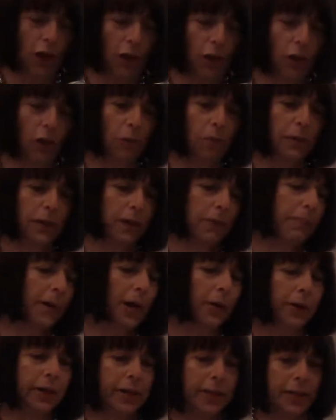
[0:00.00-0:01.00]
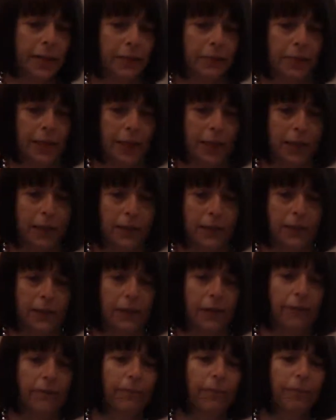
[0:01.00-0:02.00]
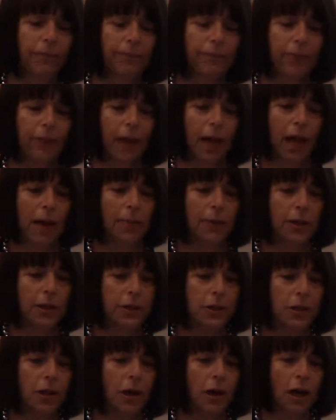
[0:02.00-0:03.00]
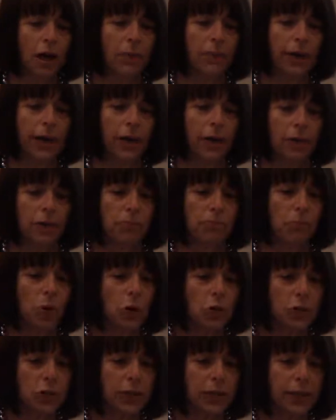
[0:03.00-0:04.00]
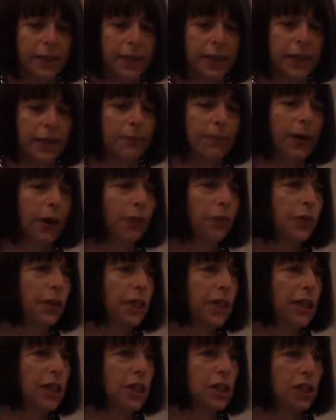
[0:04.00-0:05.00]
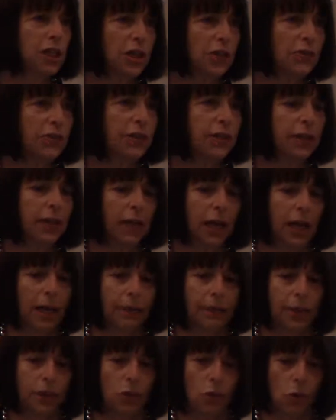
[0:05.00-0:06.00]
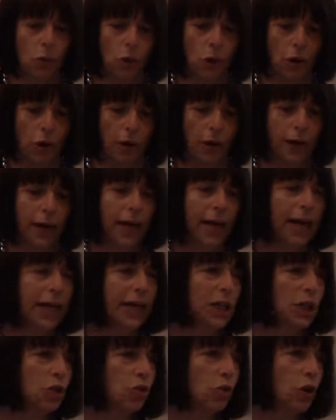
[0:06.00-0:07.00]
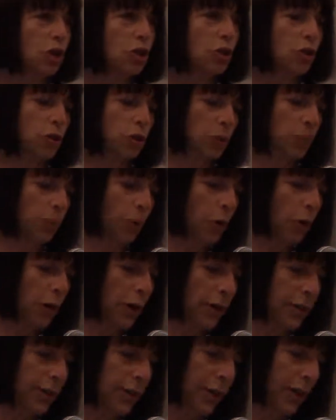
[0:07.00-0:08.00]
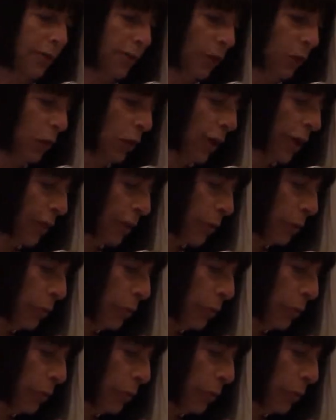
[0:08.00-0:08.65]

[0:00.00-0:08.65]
a little bit about it in a minute. I'm going to talk mostly about the key shifts in the Common Core and instructional supports. And if you look at the